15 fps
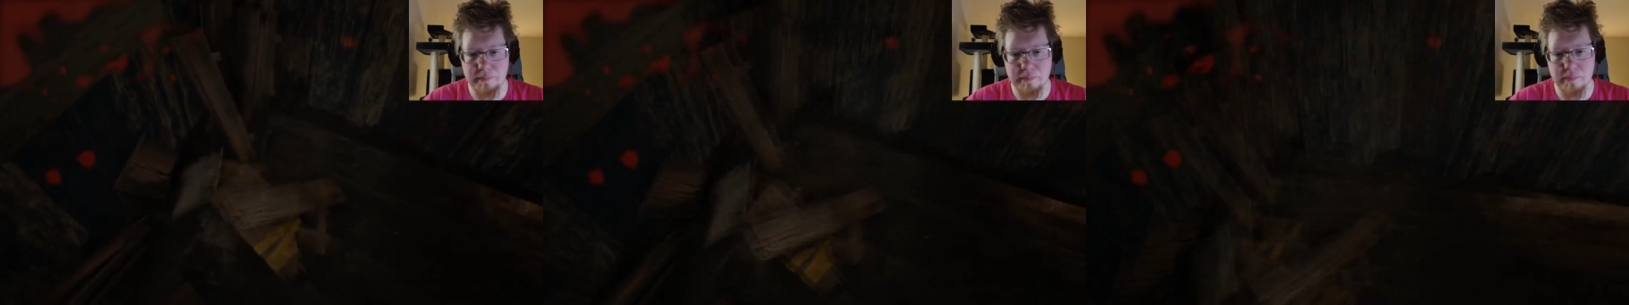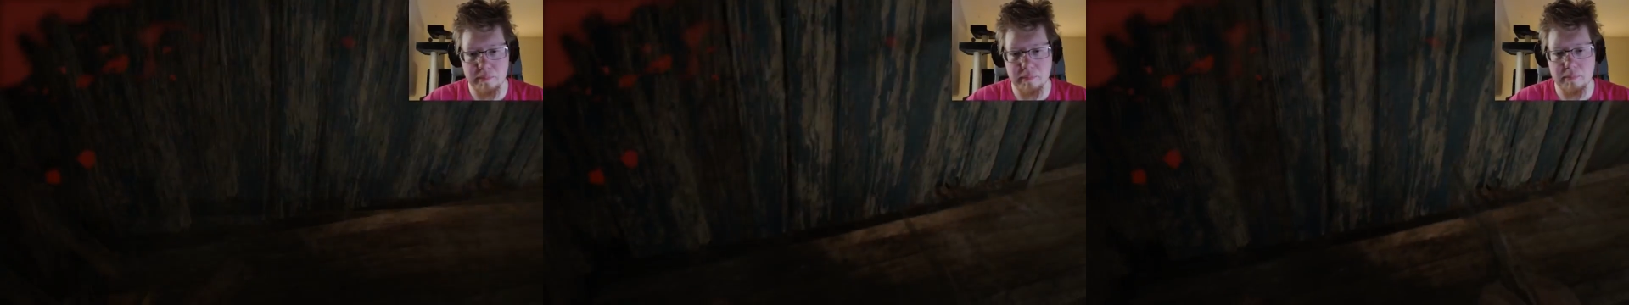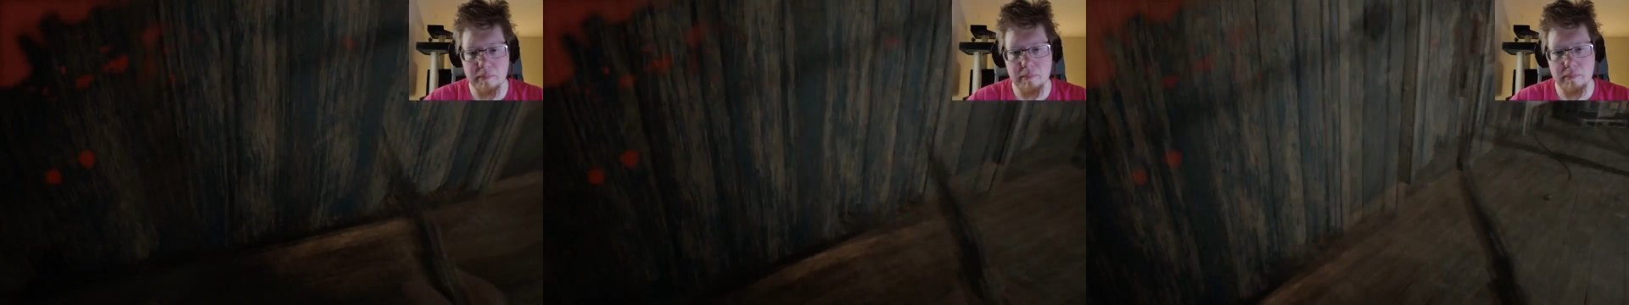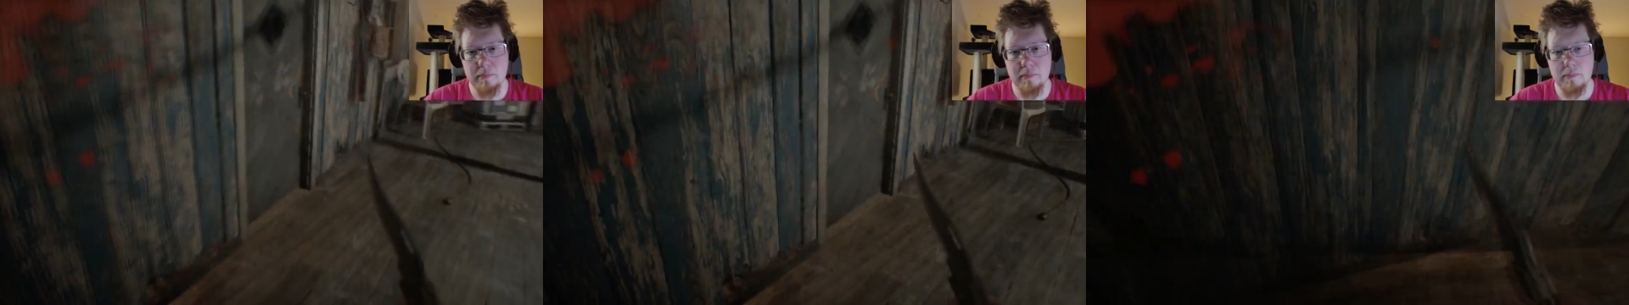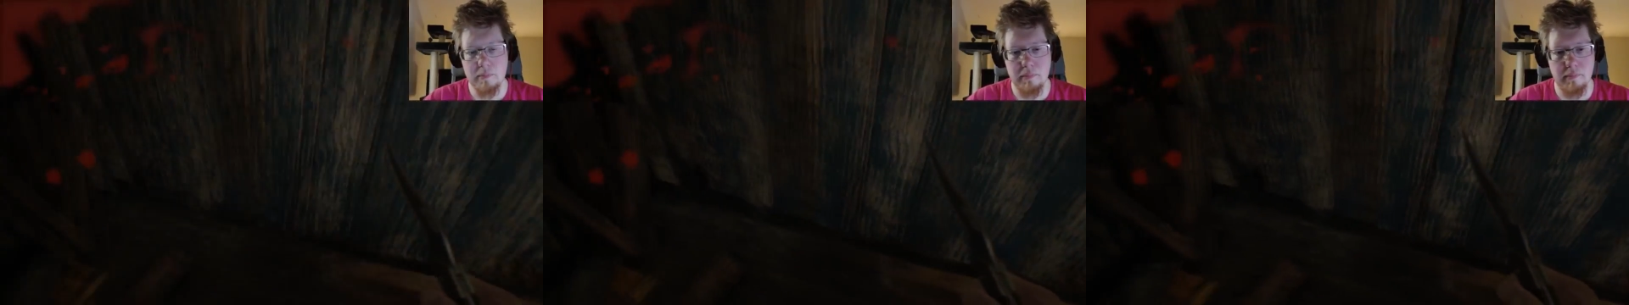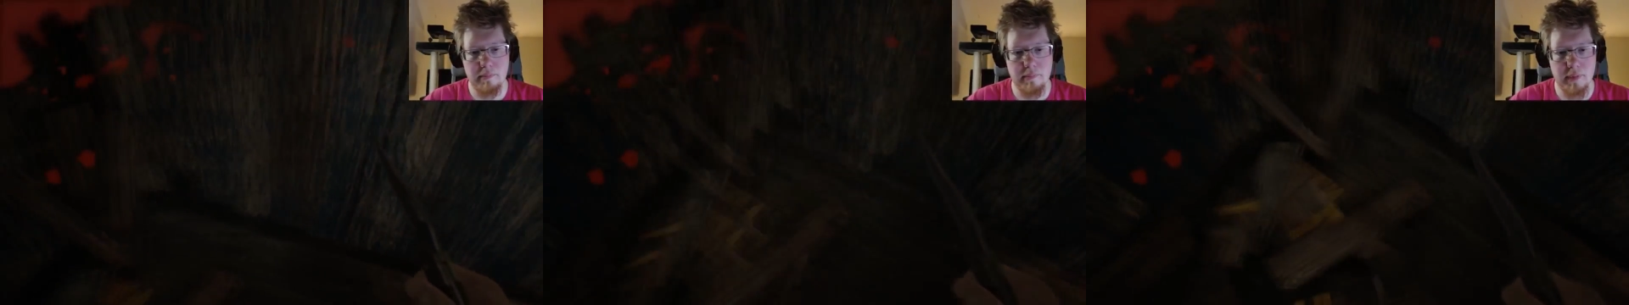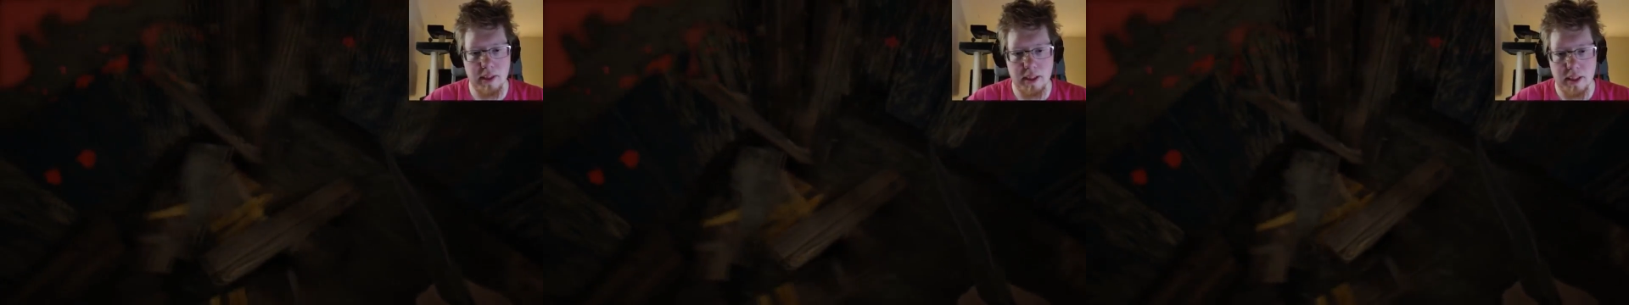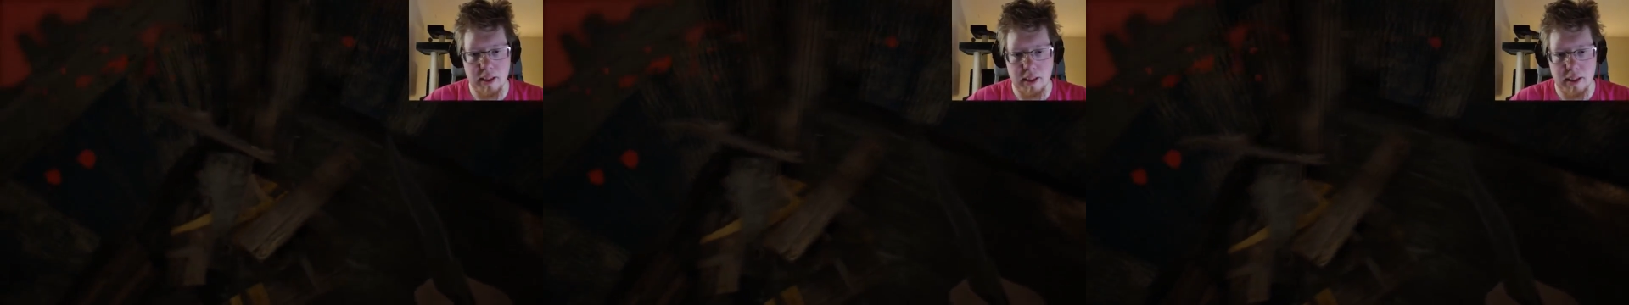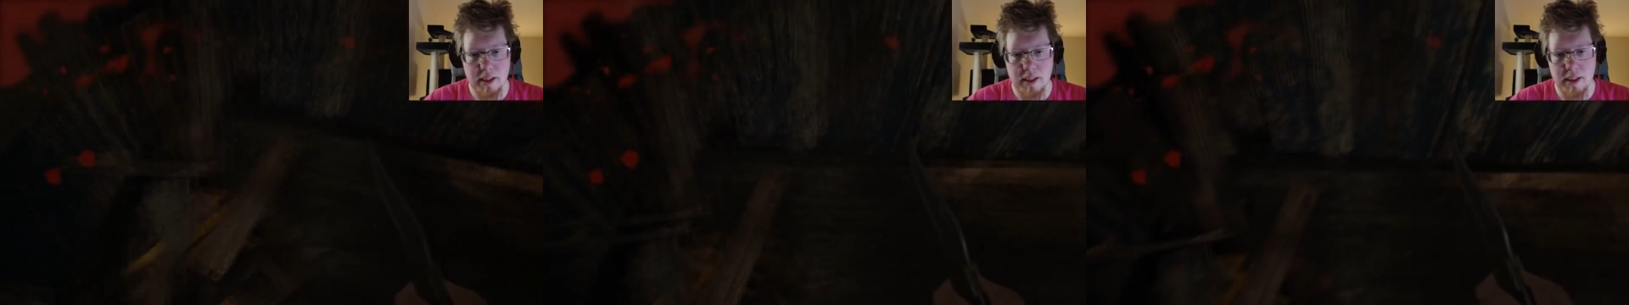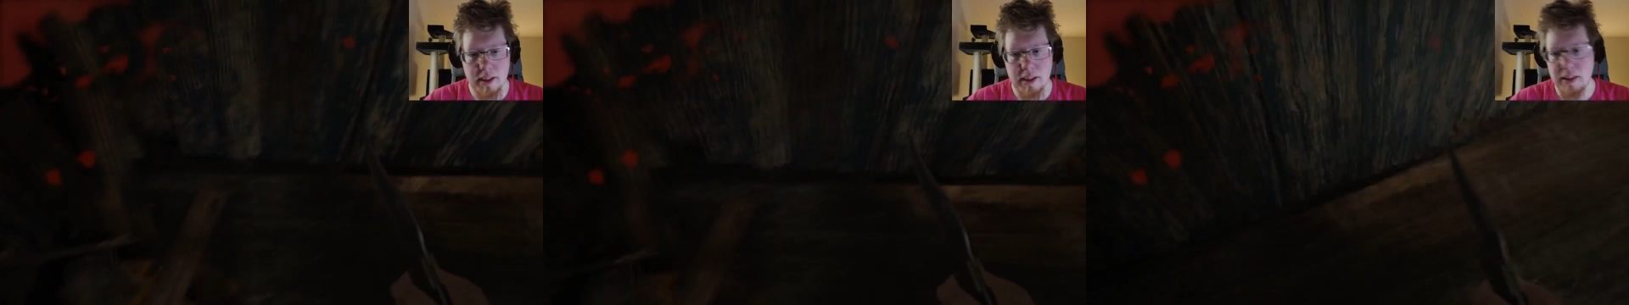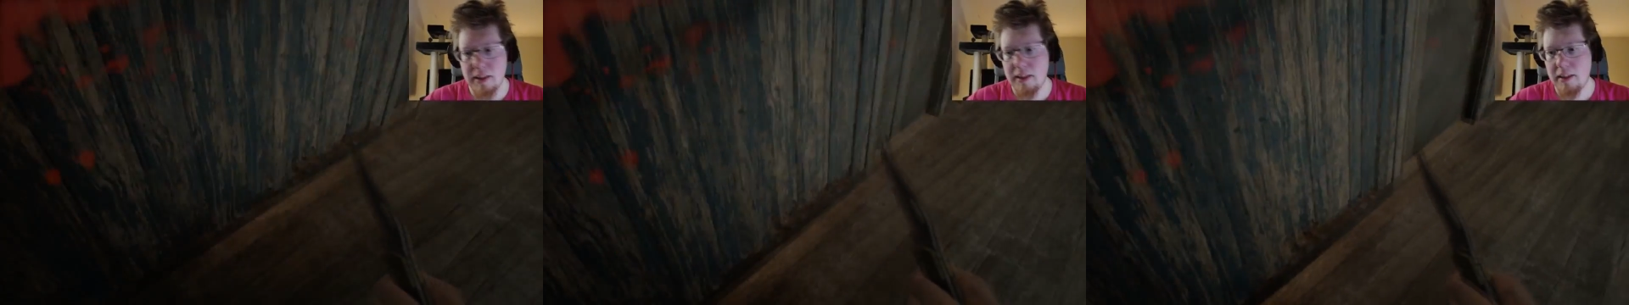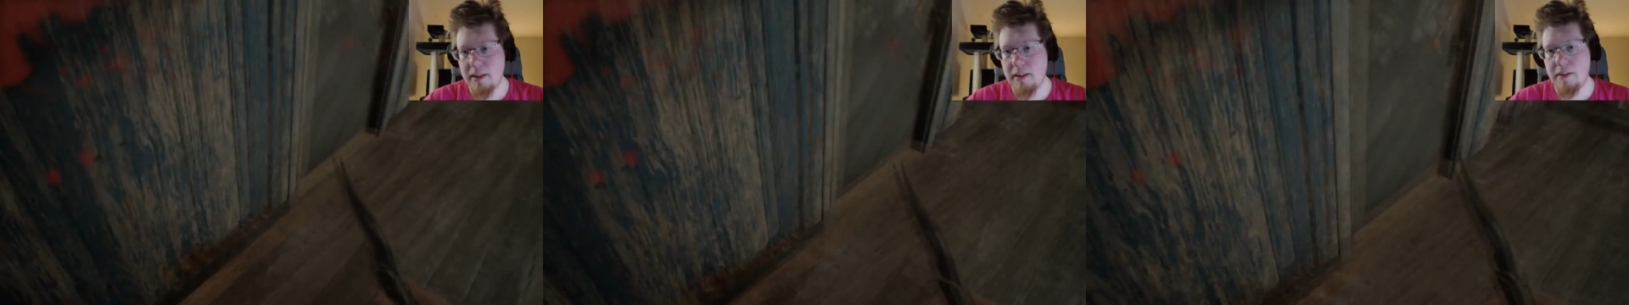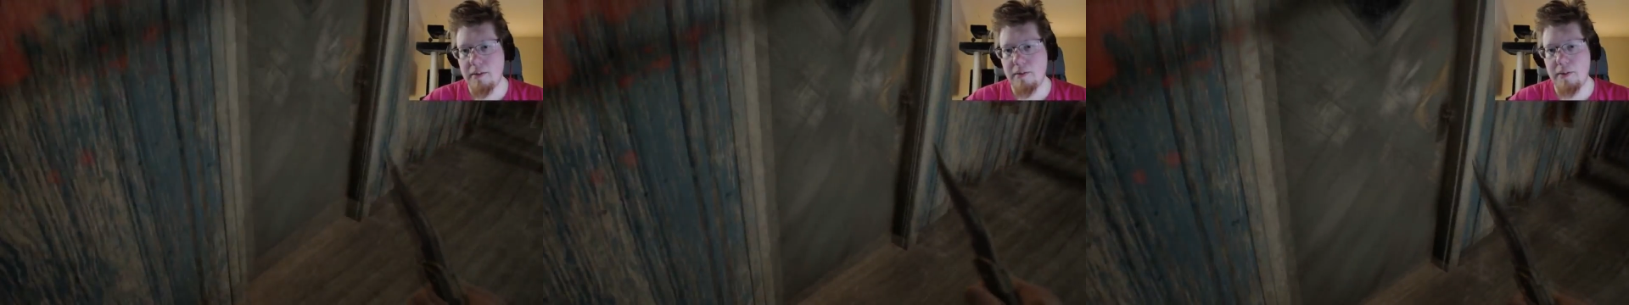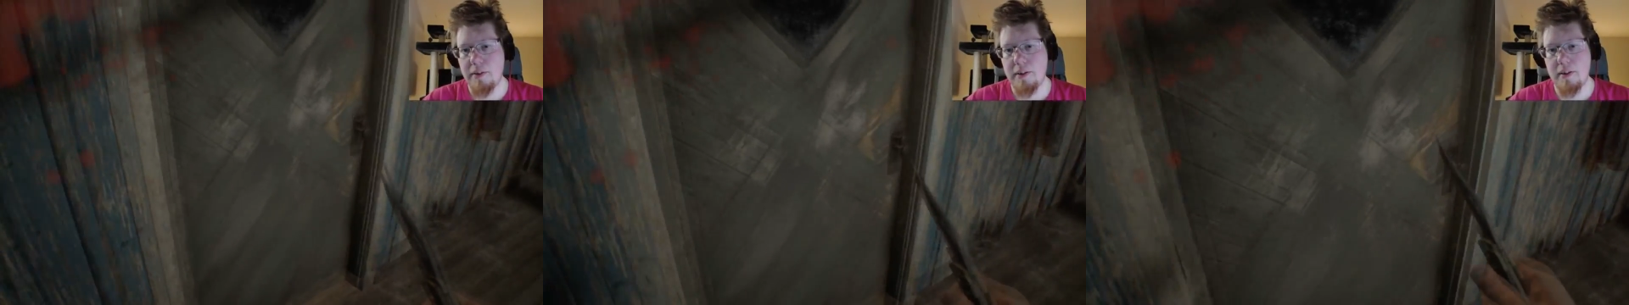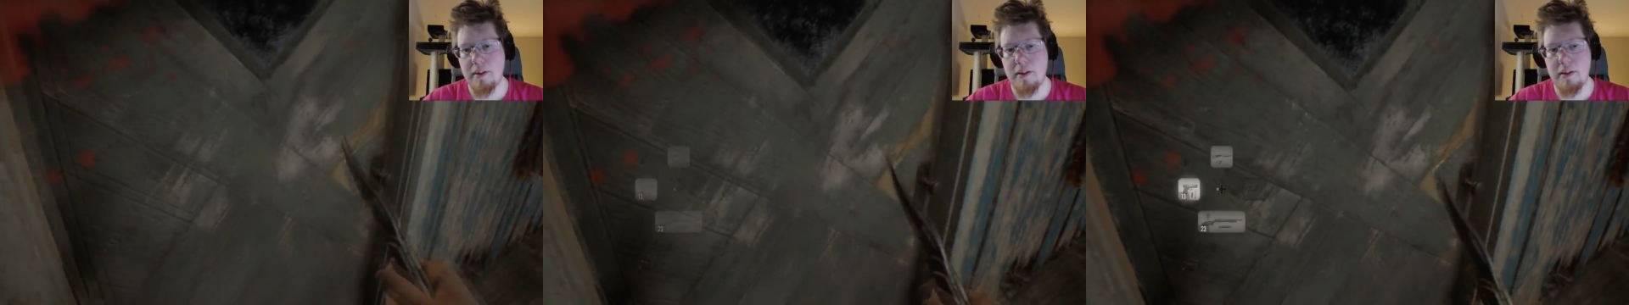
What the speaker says: Nobody speaks.